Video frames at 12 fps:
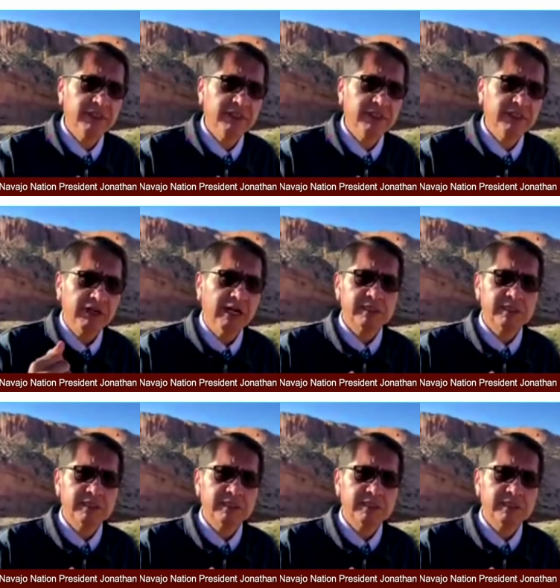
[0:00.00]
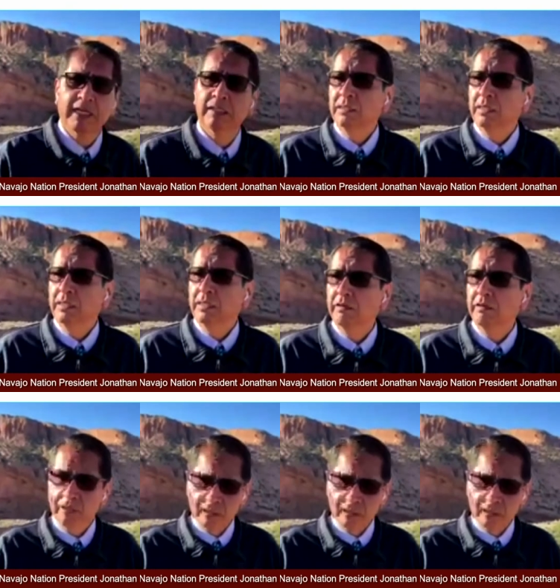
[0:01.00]
75%
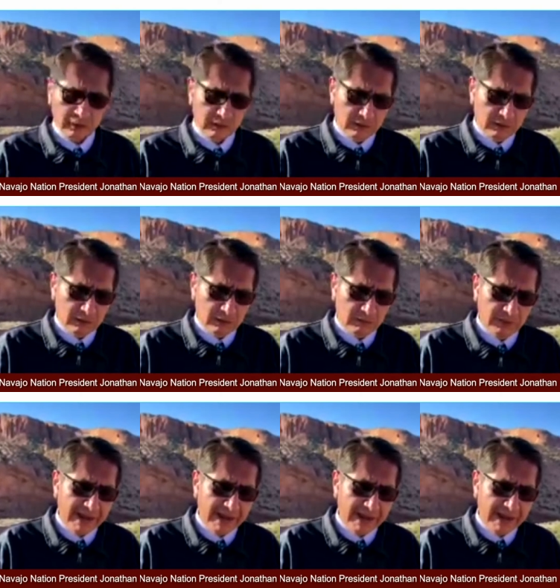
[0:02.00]
of our